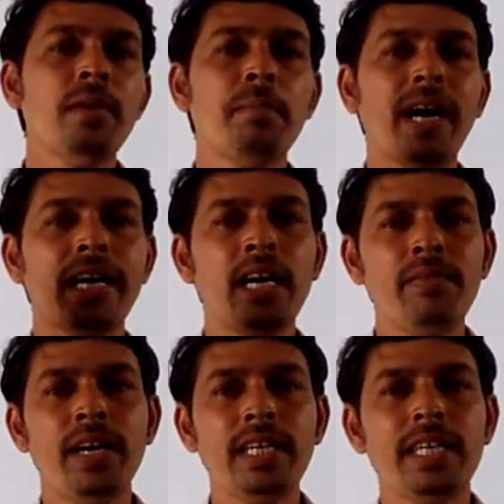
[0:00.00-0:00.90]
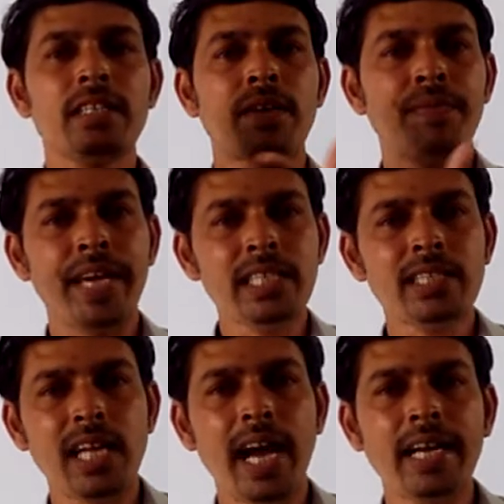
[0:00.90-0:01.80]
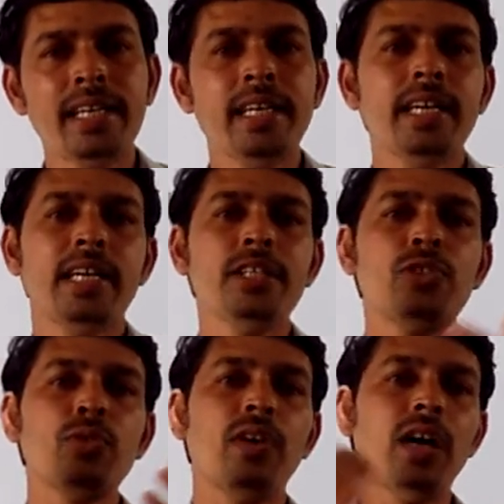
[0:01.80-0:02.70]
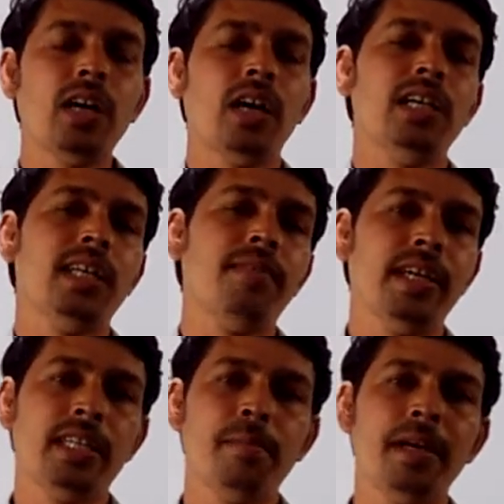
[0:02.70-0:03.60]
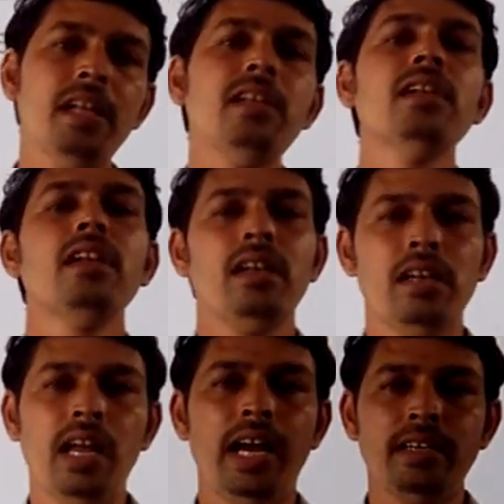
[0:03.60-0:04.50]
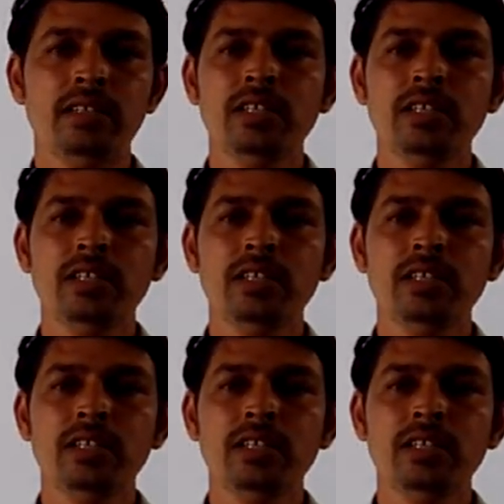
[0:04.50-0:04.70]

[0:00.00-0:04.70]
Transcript: by converting the wasteland into a cultivatable land.